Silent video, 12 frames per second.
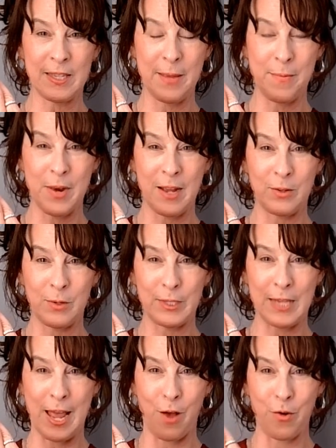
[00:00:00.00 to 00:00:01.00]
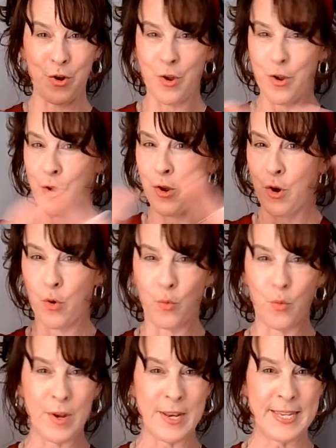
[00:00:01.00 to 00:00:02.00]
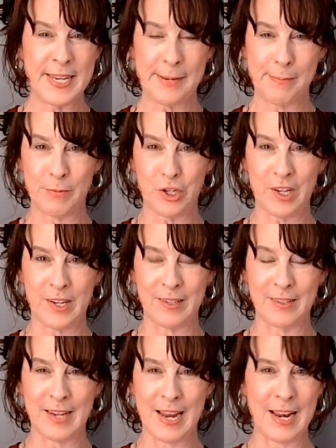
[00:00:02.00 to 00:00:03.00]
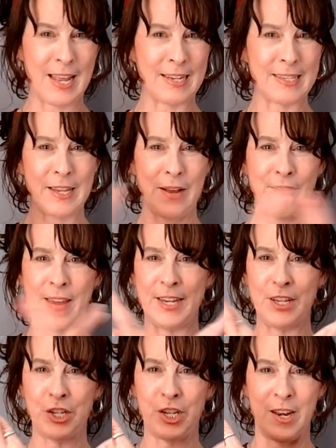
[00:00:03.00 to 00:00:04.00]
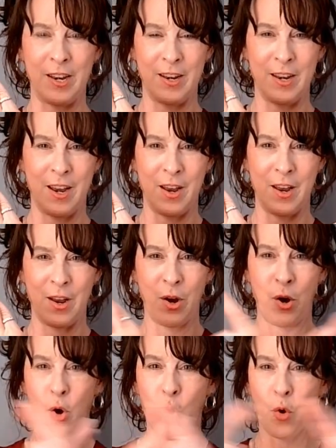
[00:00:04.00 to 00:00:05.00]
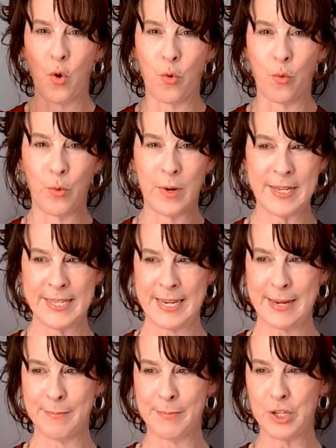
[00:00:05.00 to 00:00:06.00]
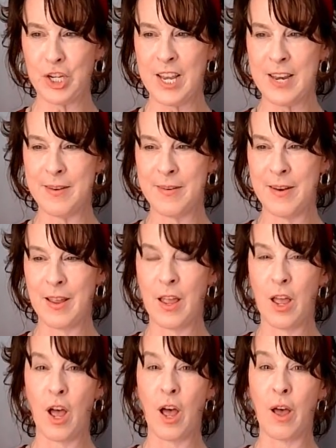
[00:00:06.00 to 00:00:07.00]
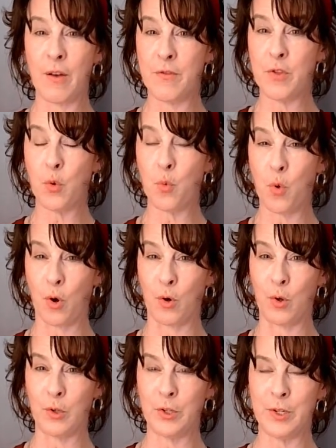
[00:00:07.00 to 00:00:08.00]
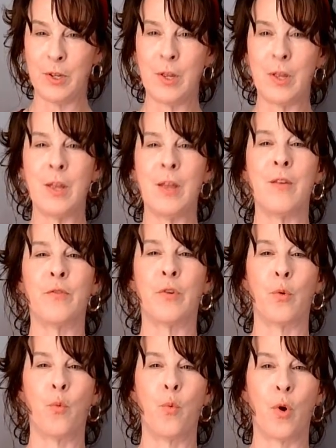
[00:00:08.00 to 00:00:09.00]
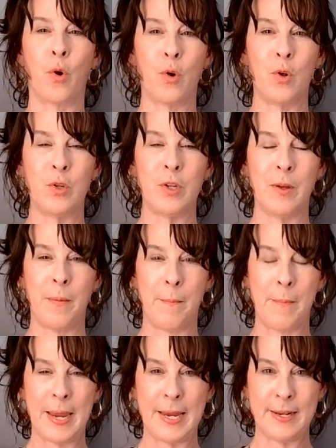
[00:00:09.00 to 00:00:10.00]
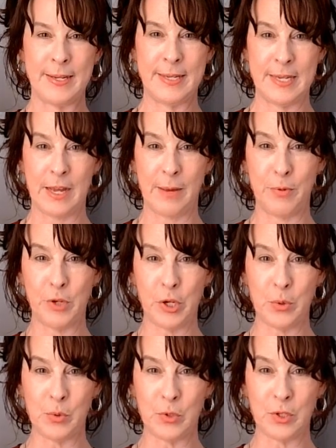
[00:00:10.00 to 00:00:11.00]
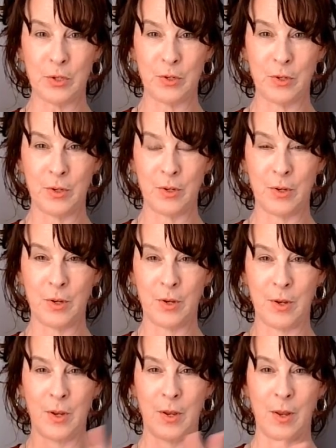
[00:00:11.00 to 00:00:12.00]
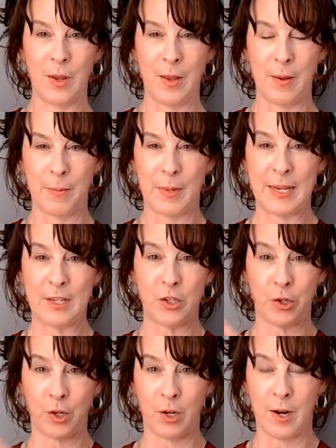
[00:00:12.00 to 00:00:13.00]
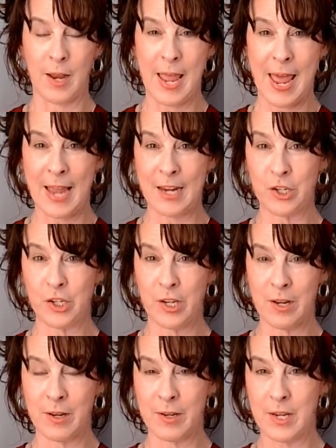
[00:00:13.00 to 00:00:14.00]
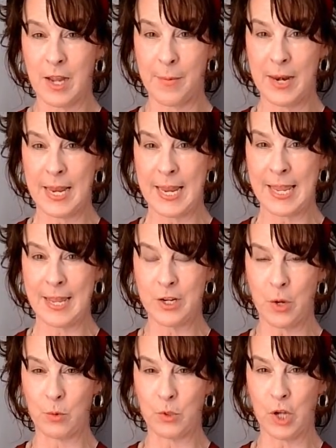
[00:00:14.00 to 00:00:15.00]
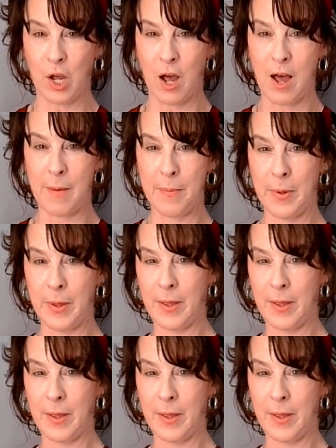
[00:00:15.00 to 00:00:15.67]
the knuckles out. Redemption, kind of like salvation. Redemption of the world. For world, make W's. Place your action dominant hand on top,